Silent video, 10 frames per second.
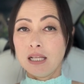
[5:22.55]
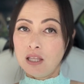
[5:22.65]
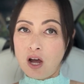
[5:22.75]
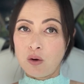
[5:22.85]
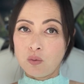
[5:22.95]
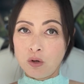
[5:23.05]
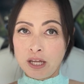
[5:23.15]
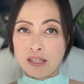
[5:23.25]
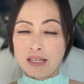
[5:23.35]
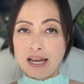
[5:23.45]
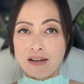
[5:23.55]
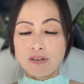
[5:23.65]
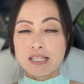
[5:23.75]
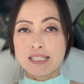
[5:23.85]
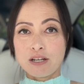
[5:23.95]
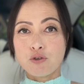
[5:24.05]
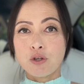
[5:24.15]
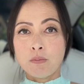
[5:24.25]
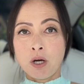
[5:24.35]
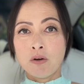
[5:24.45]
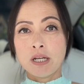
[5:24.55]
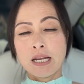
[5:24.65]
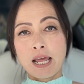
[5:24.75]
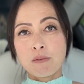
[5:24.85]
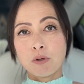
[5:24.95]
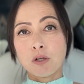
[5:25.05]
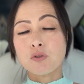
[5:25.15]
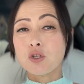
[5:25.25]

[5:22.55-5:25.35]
along with having sentry mode enabled.